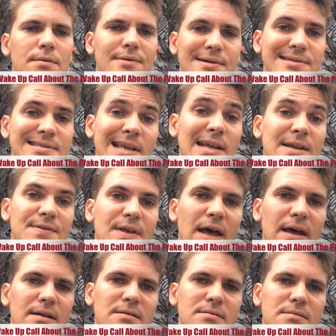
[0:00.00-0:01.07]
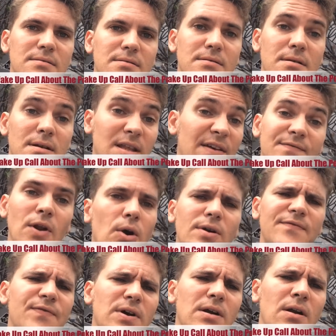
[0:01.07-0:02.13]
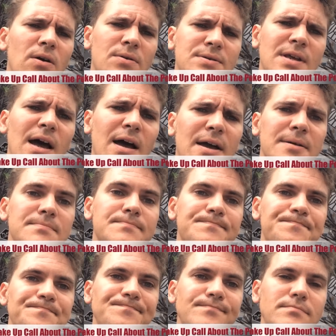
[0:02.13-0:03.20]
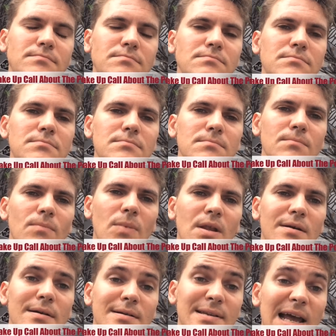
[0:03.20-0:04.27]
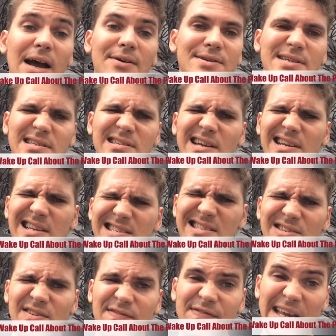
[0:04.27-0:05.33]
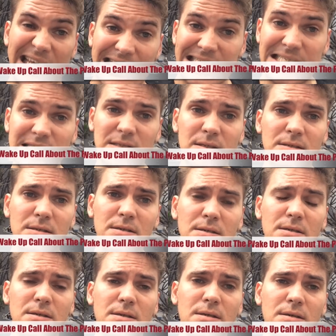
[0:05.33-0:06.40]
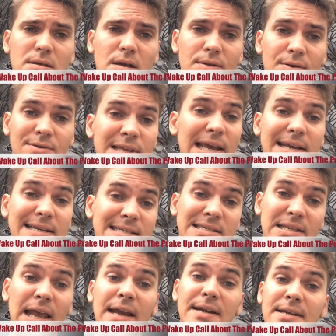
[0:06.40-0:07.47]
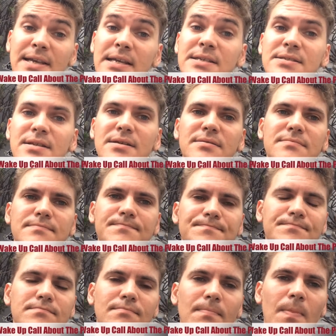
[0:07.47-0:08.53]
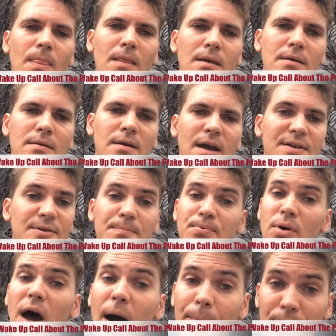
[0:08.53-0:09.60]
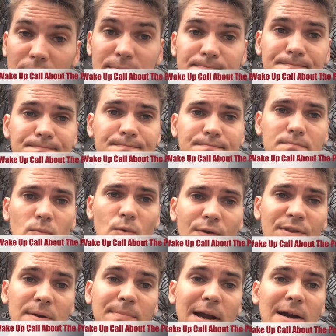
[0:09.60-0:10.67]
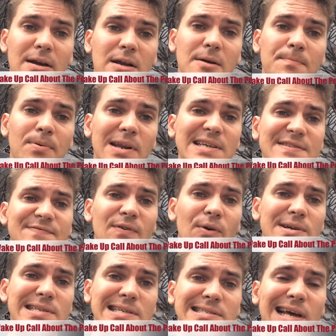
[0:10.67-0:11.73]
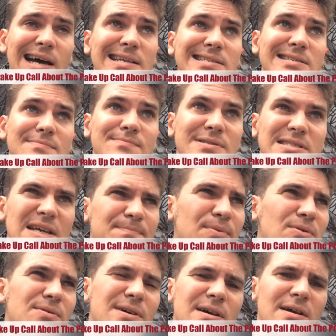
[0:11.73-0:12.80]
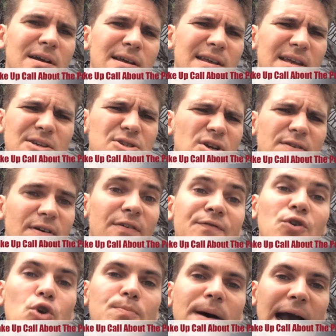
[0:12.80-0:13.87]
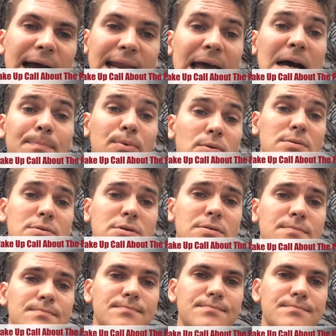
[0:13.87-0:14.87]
They're seeing that, and they've known it for a long time. Now it's just like it's in their face, and they're taking a stand against it. But the problem with the American police force is not some simple issue of a few bad apples.